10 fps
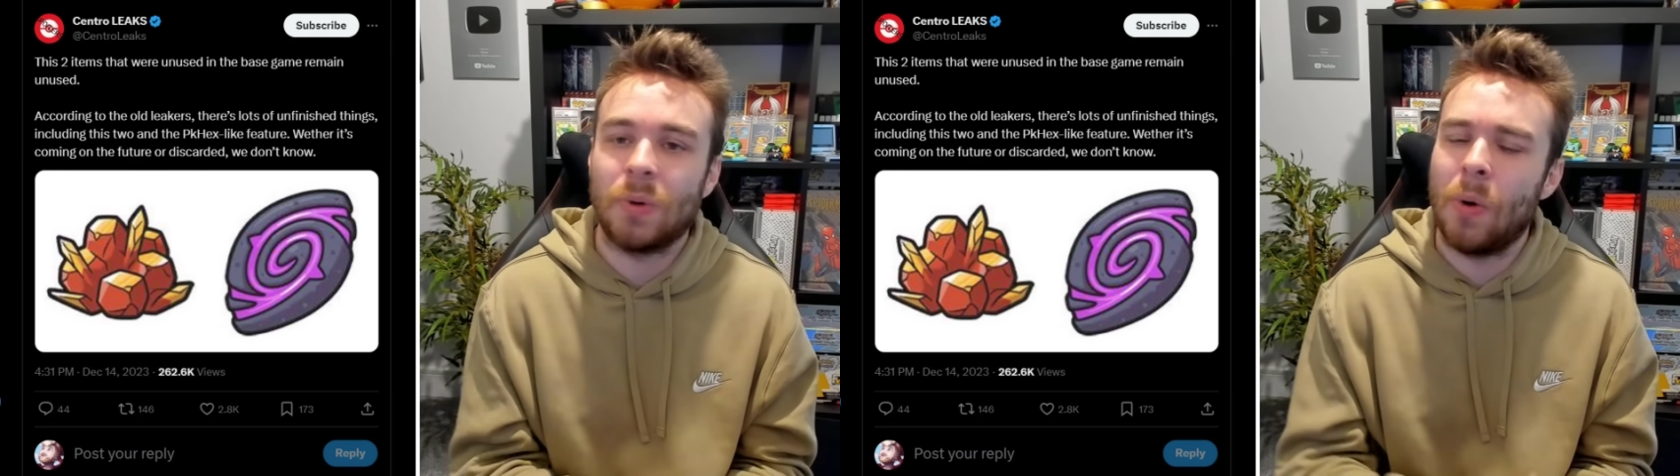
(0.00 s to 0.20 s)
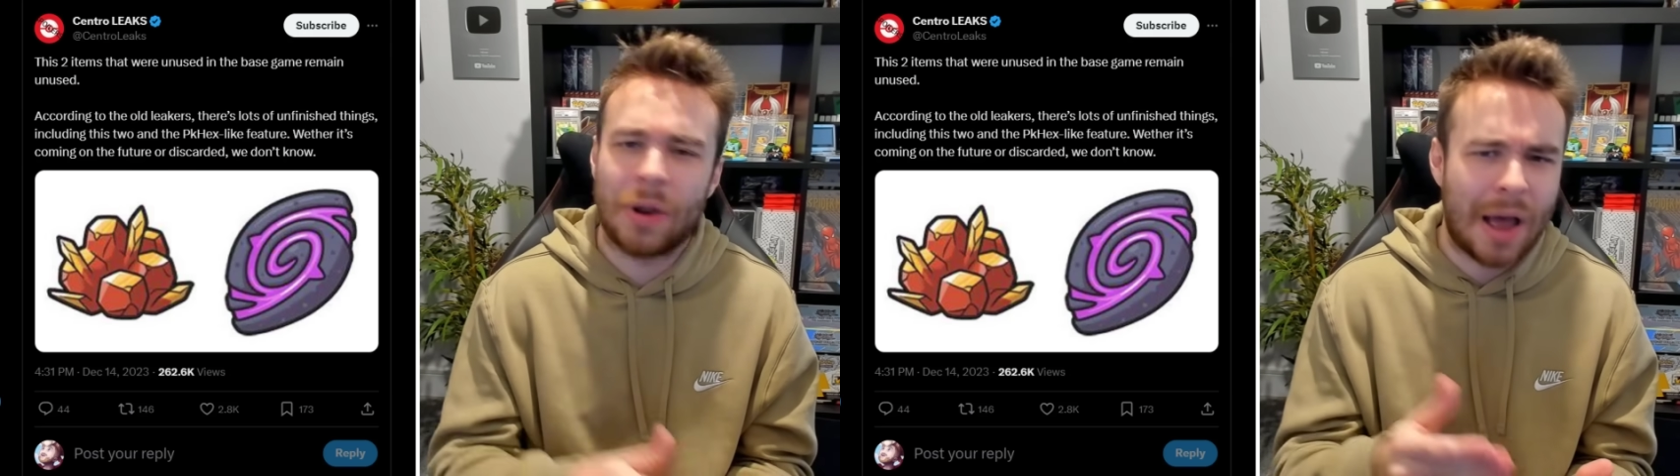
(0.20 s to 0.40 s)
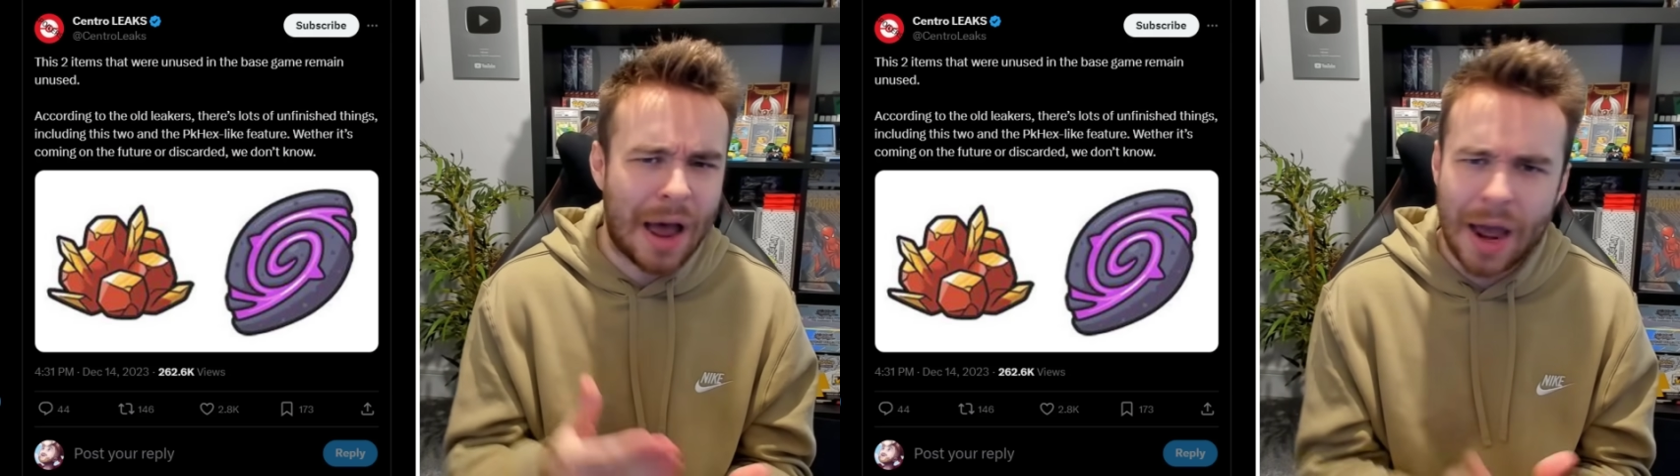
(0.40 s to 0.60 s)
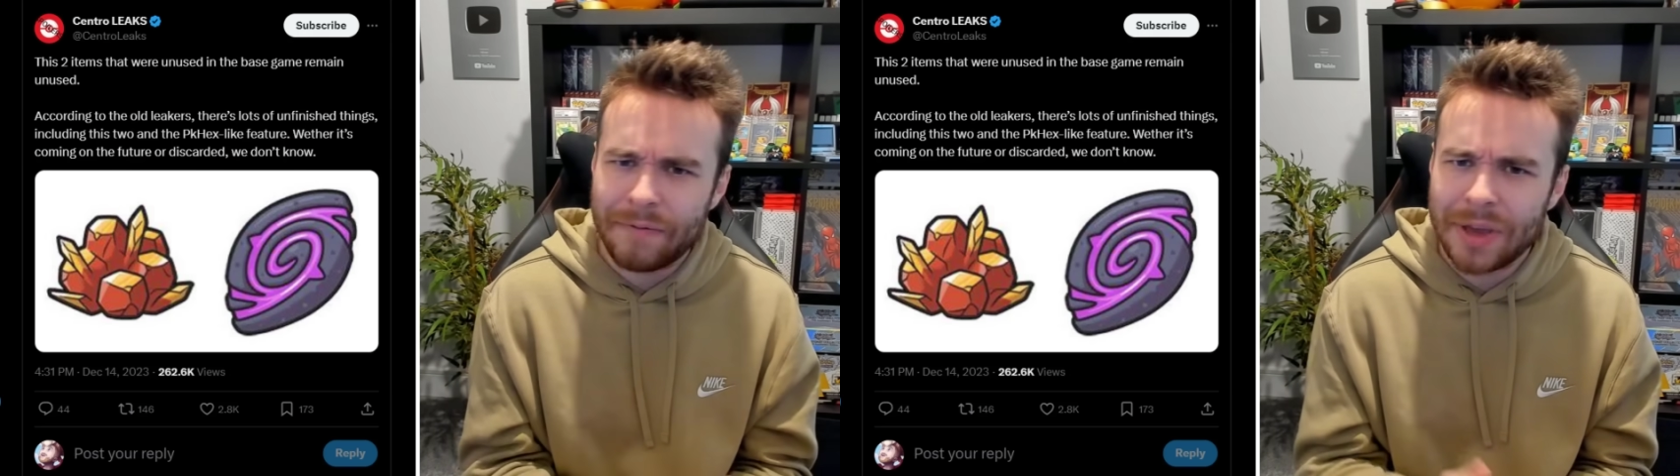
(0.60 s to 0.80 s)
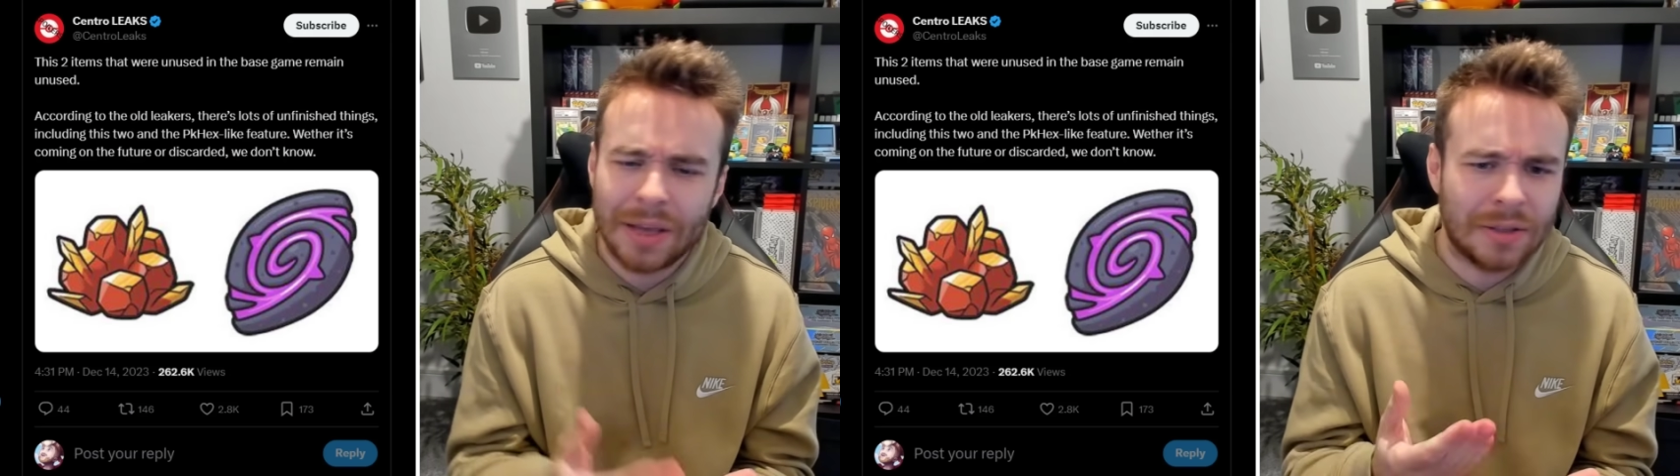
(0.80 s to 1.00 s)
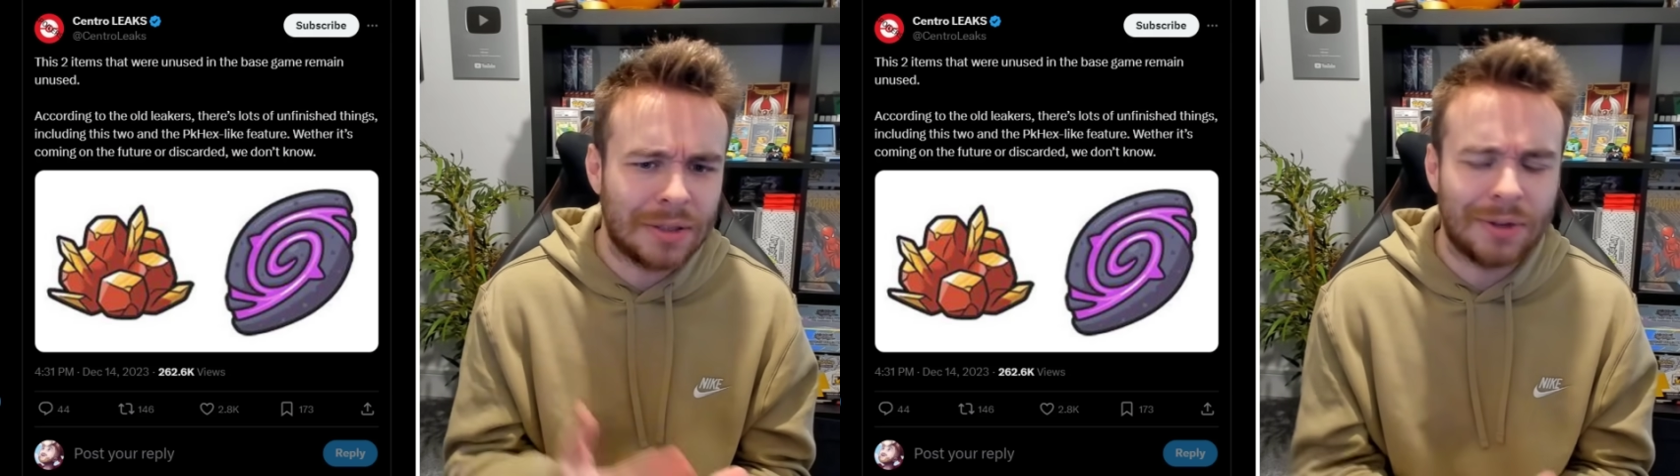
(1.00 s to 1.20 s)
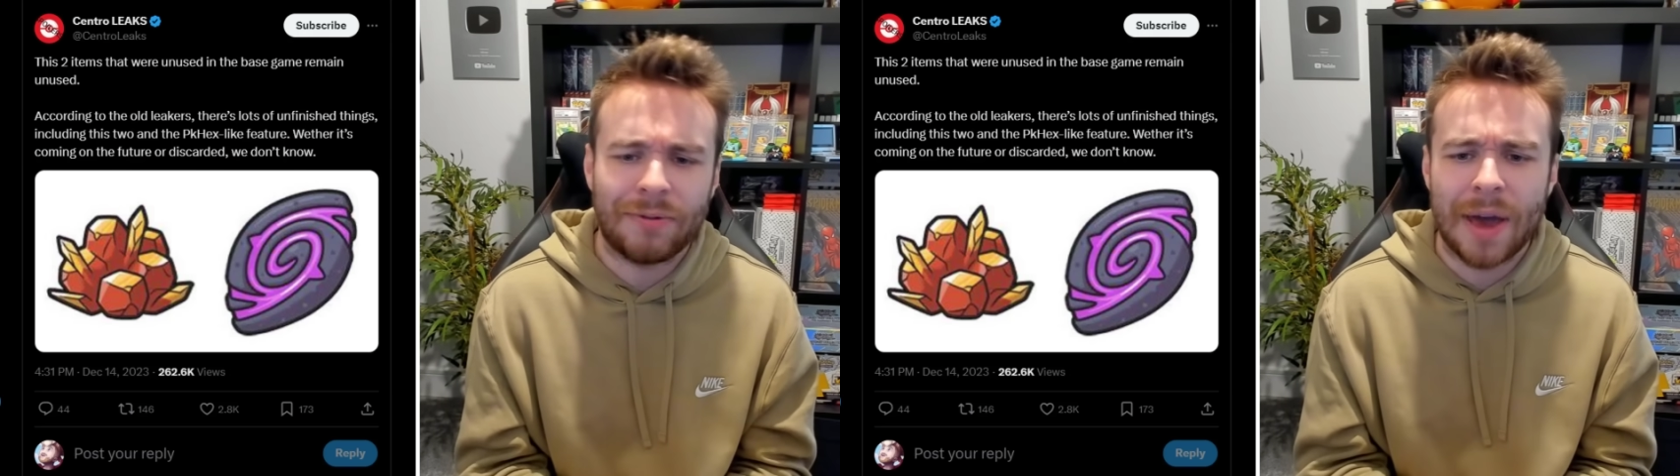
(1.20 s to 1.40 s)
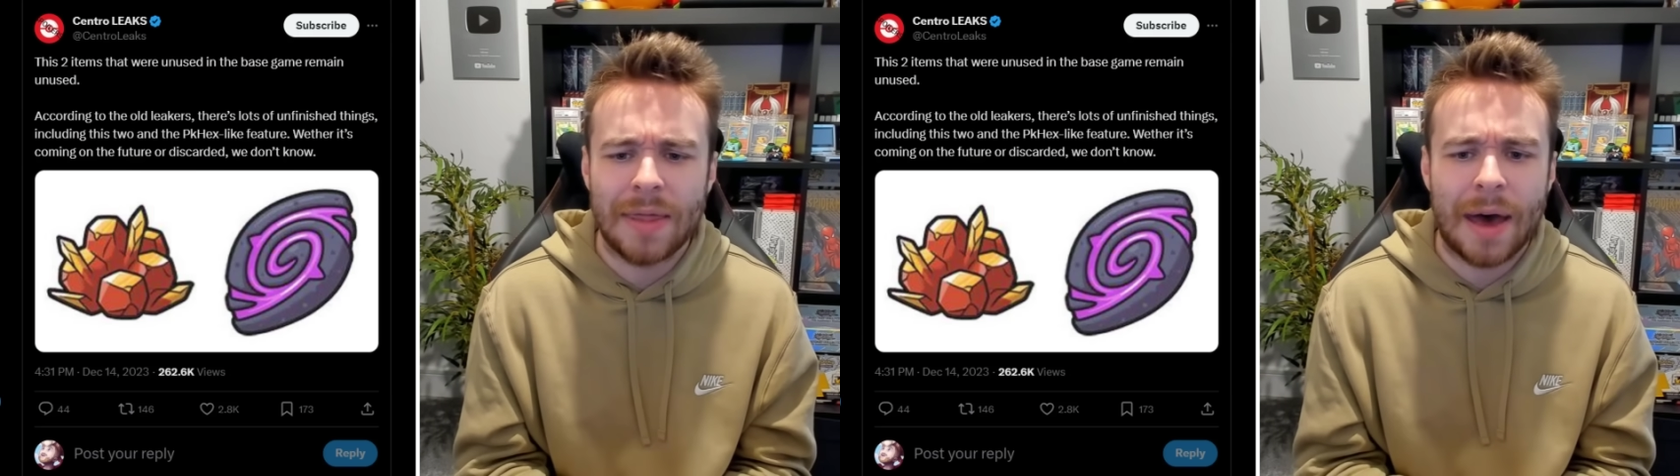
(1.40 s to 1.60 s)
well with like IVs and stuff
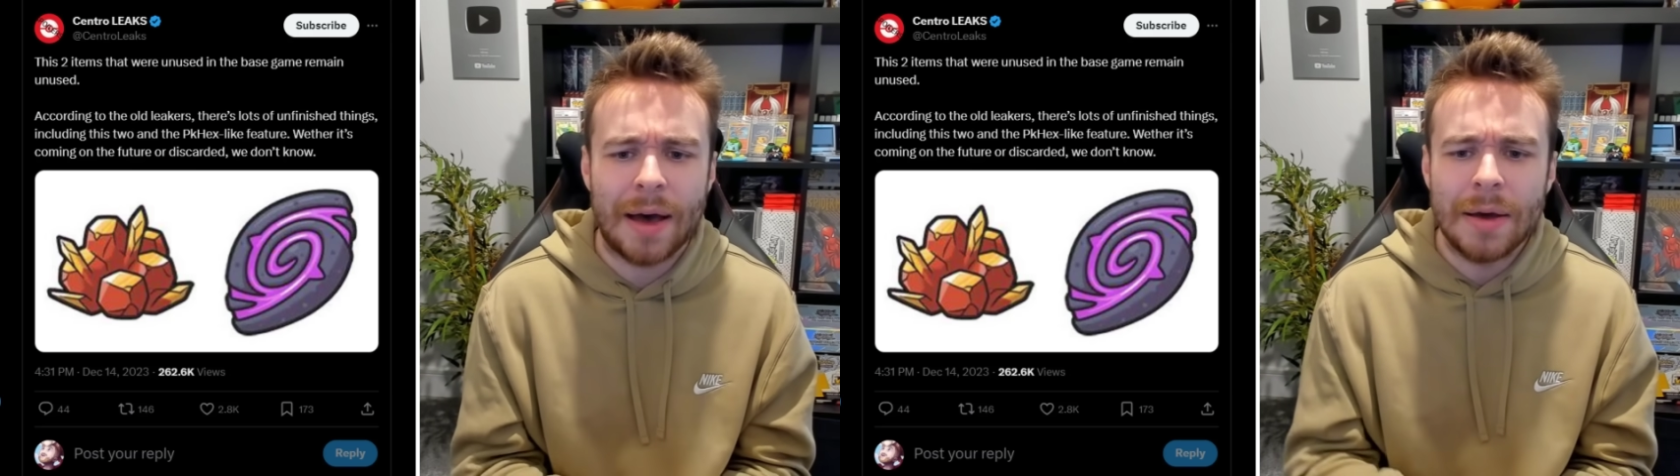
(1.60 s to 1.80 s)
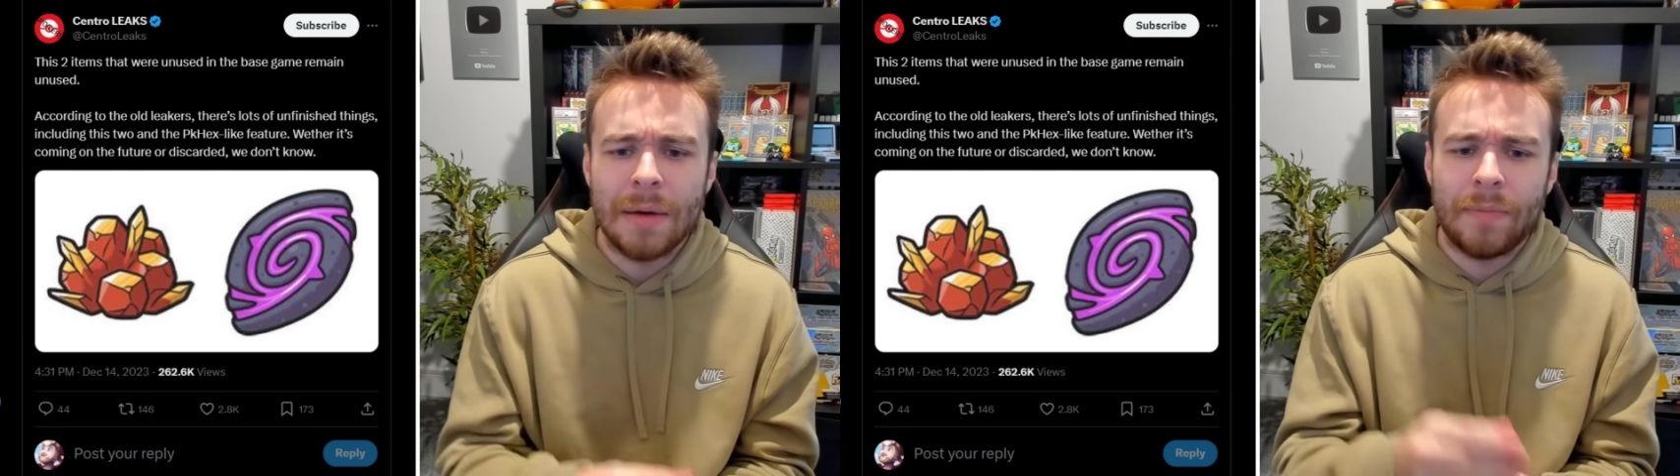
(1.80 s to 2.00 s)
like that.